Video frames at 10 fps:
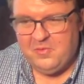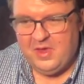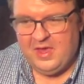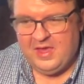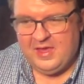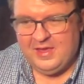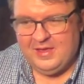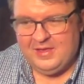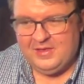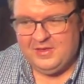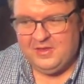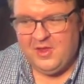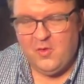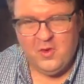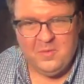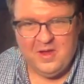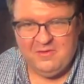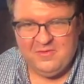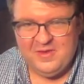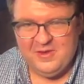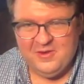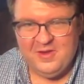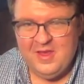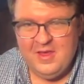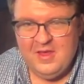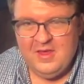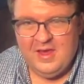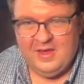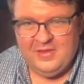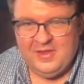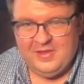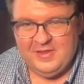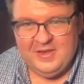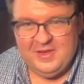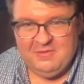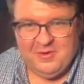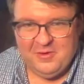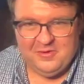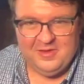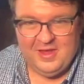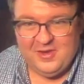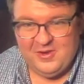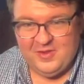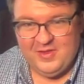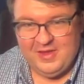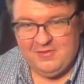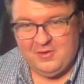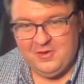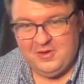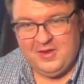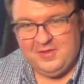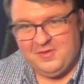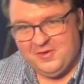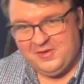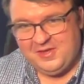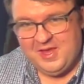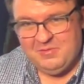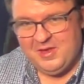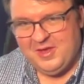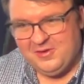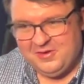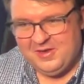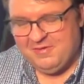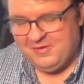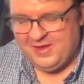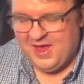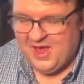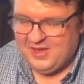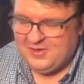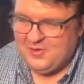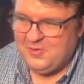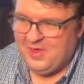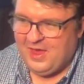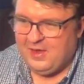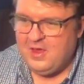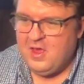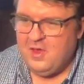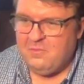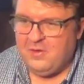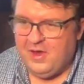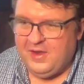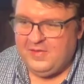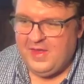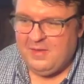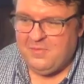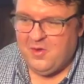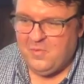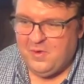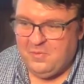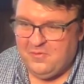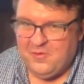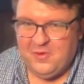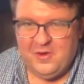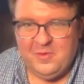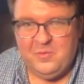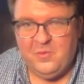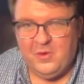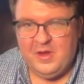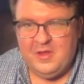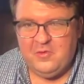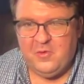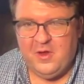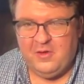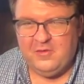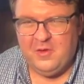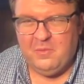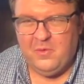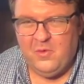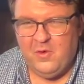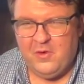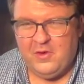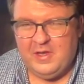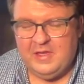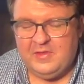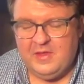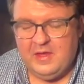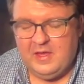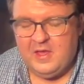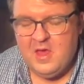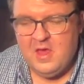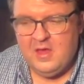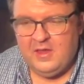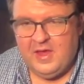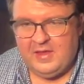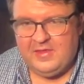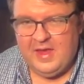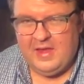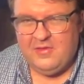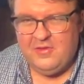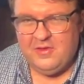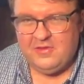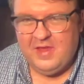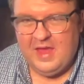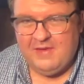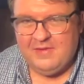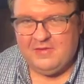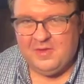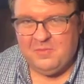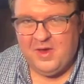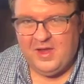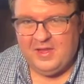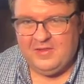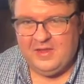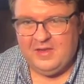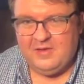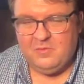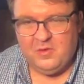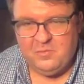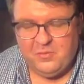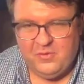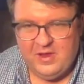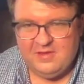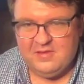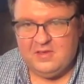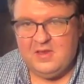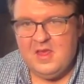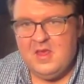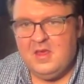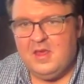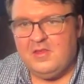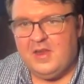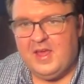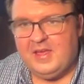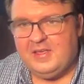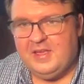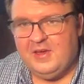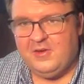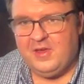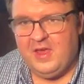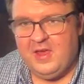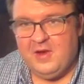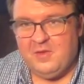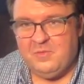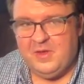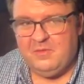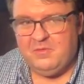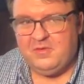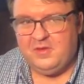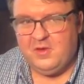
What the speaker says: and lower my fear, I think, than any Versed or anything ever could. Now, the Versed came later and definitely added to that. But in that moment, before there were any drugs on board or anything like that, just having somebody that was present and that I could tell cared meant so,